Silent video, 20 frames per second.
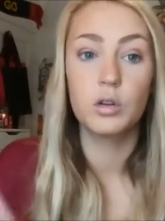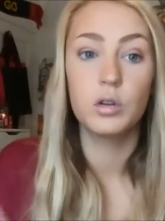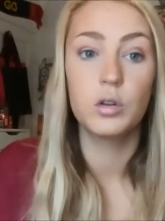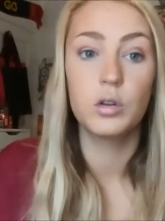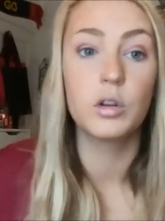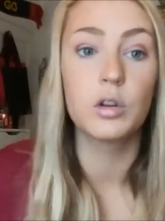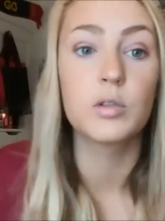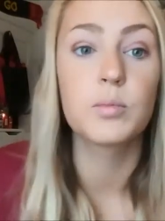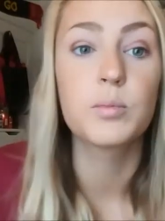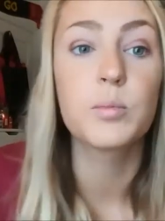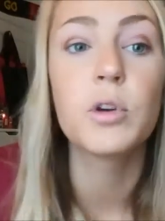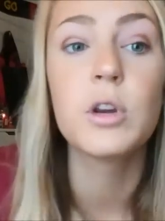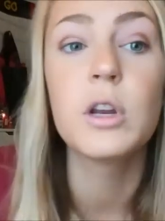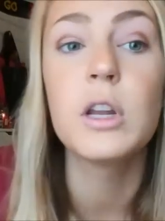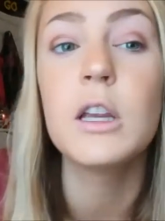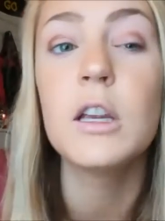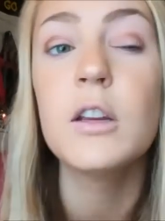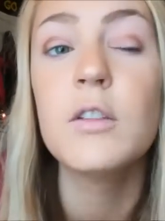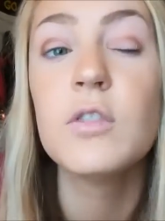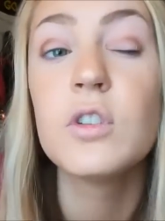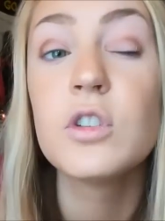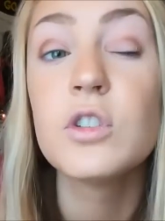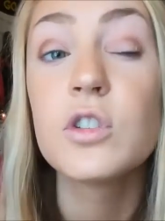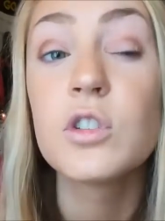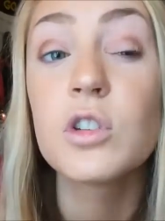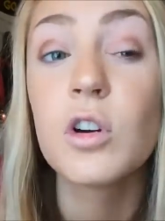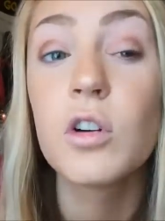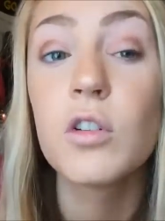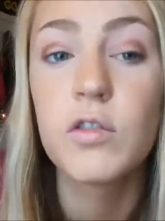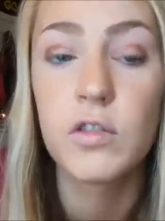Looks pretty even
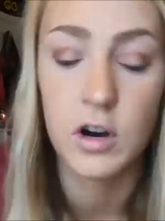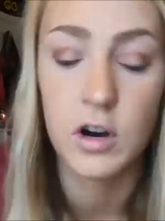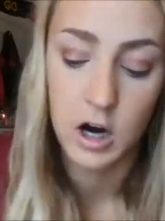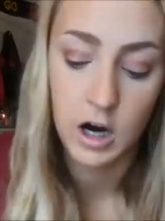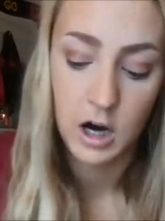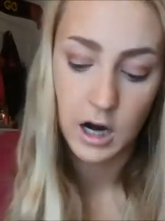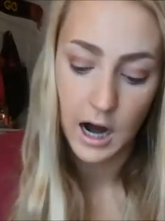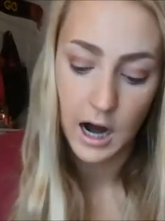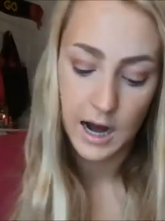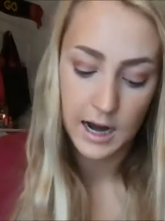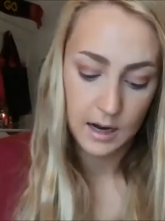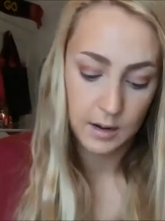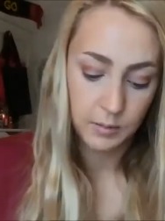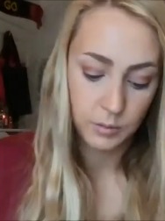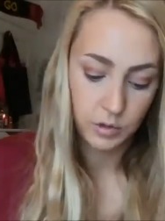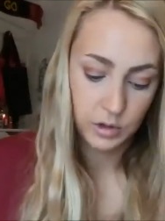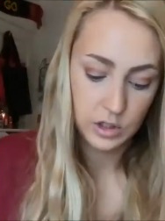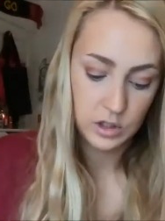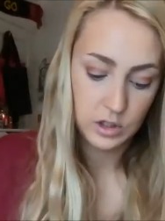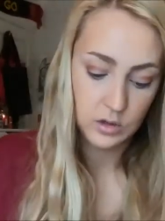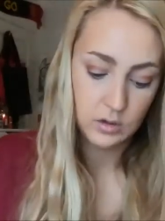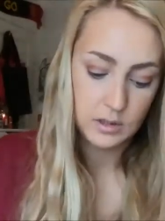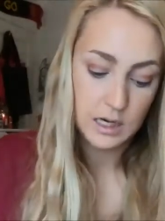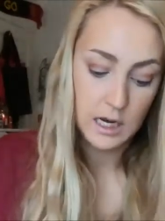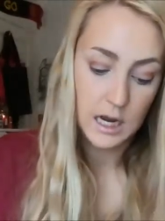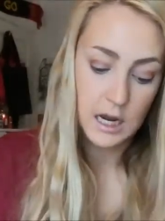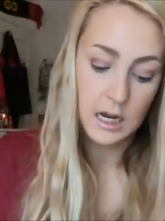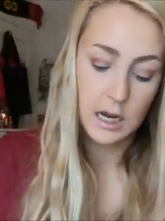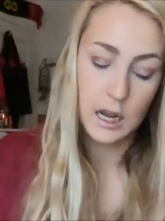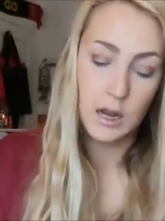so far. I am going to
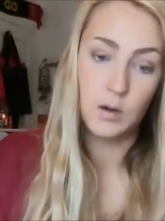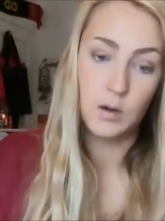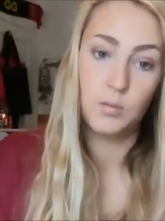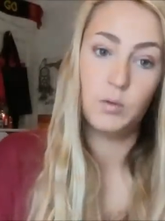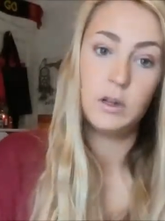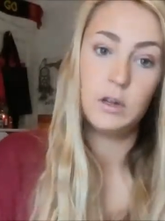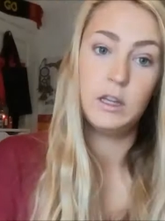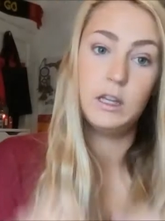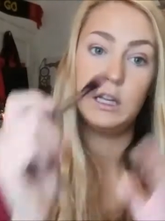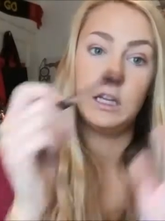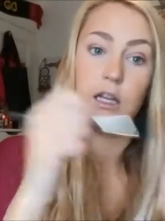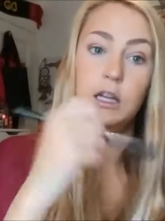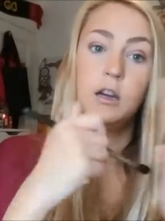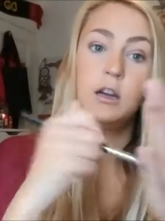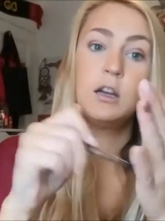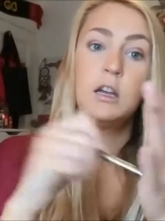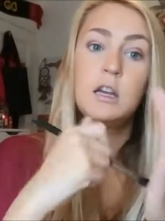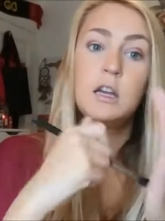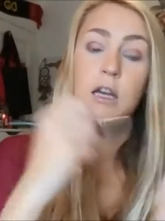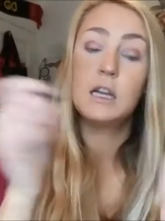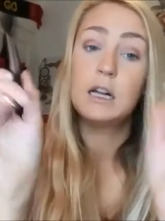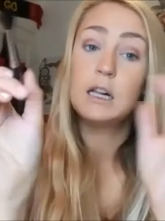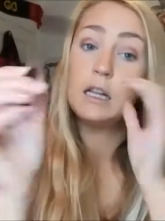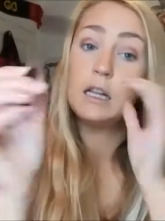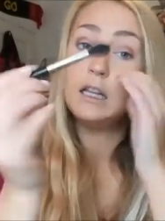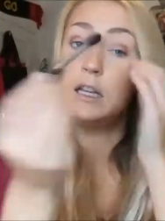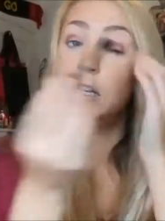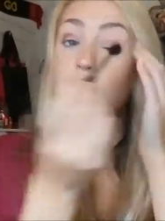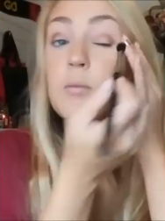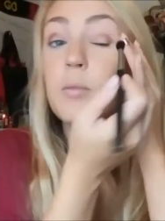take a really
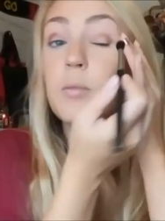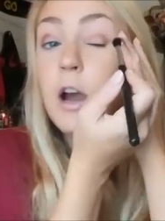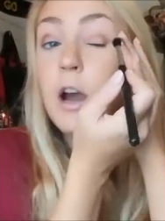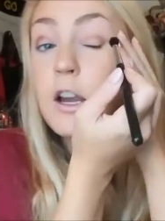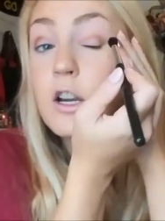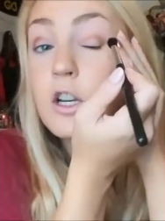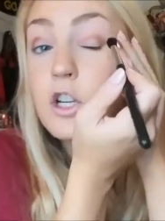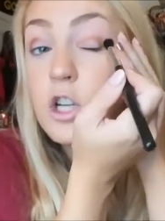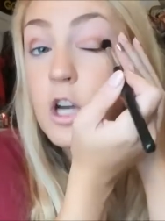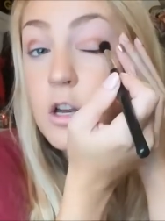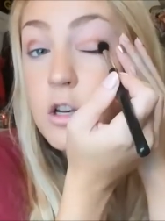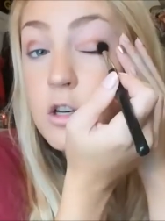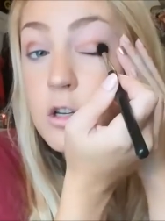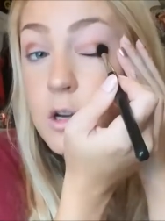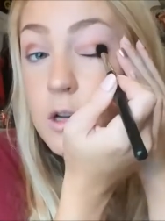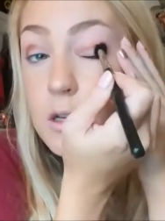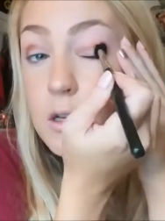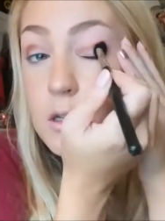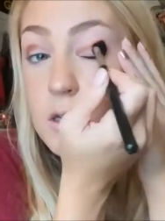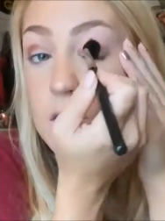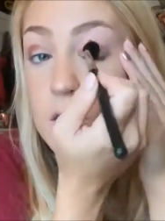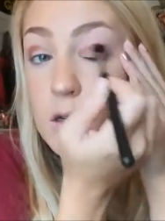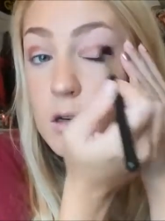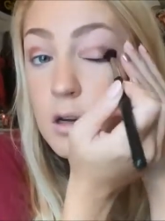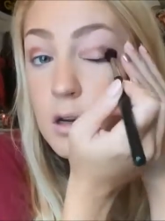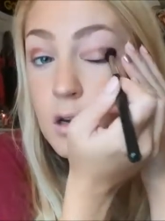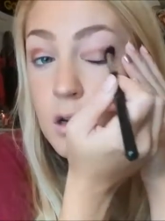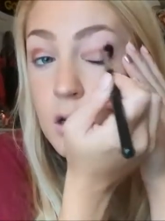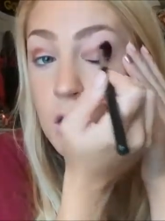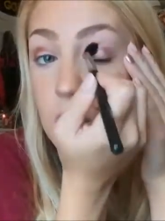clean brush and just
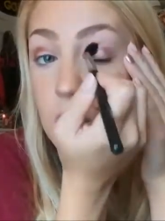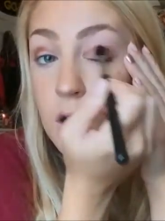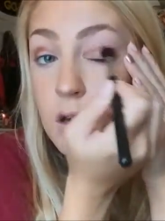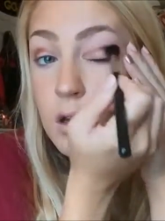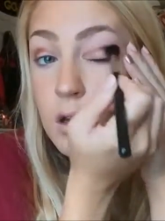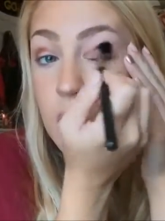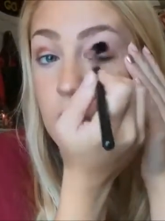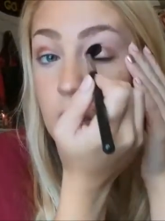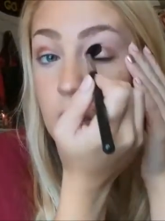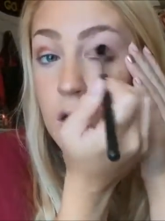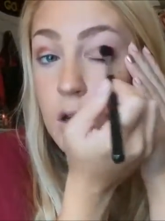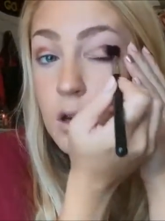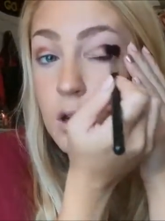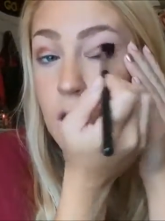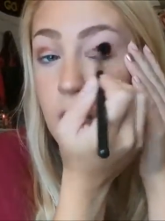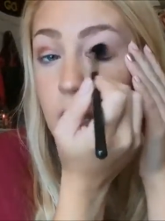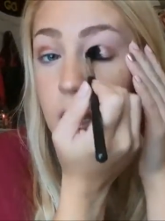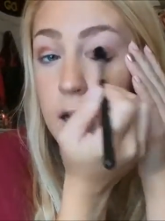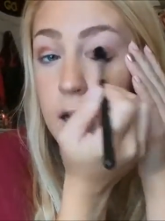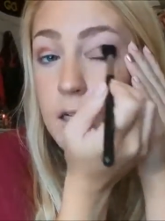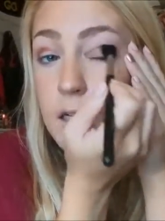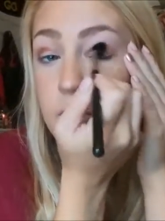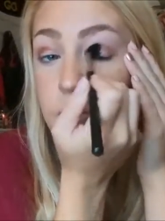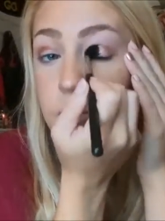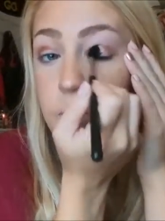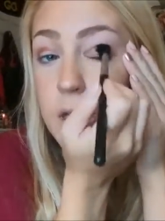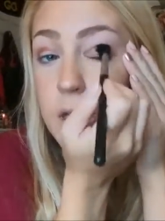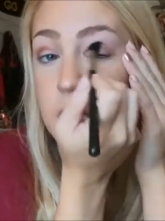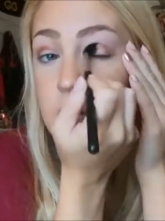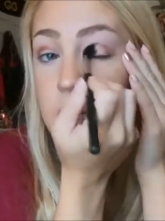kind of
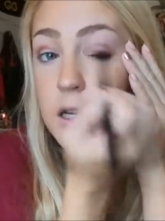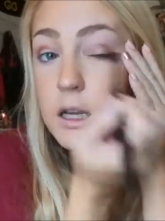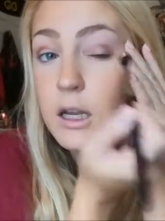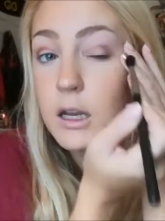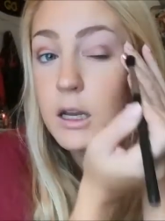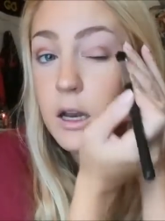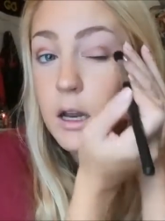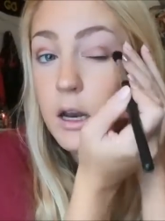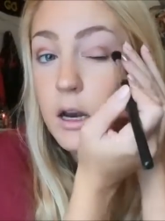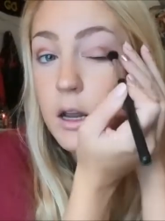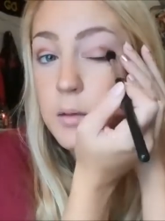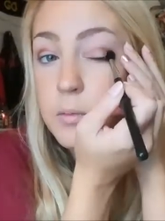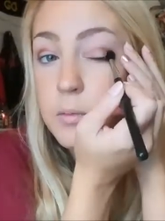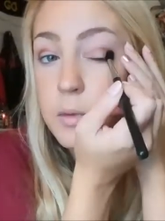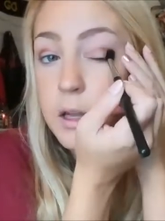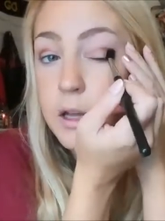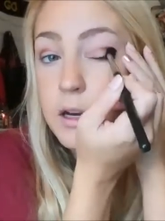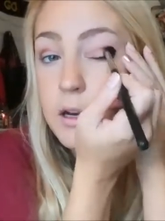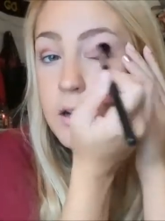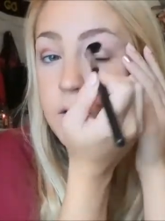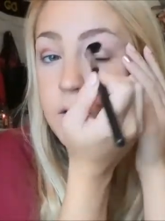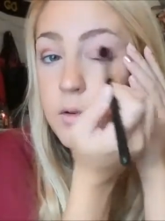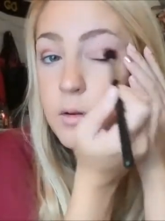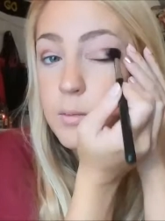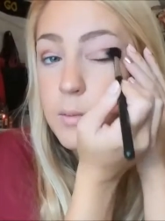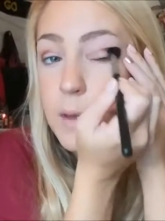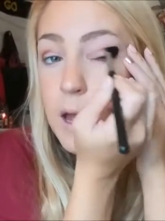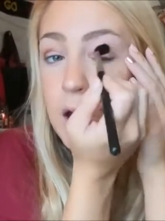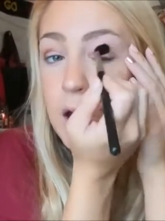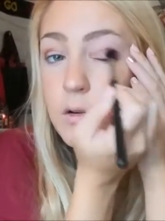blend it, and I'm blending
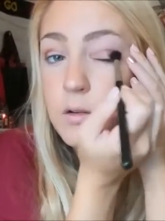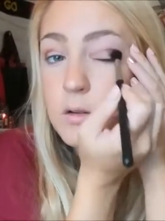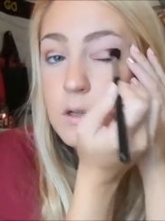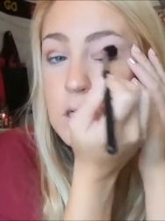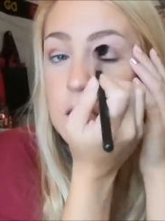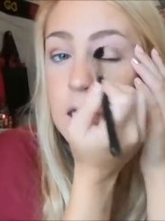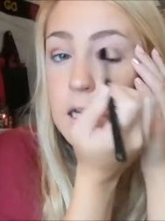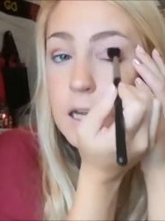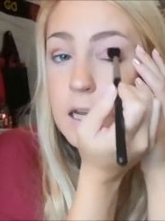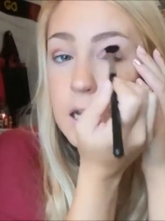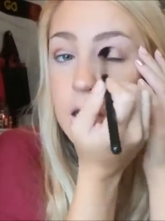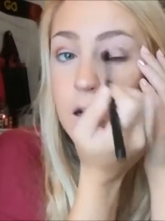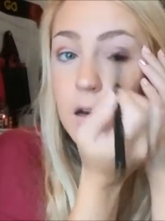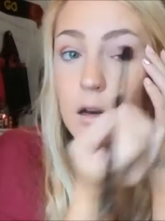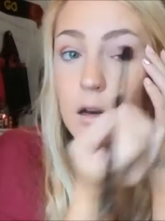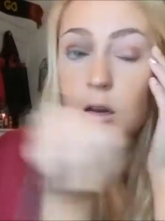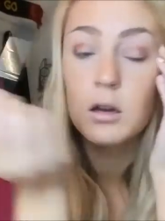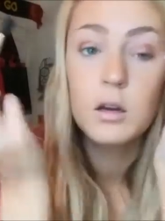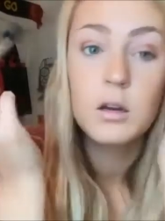from out to in.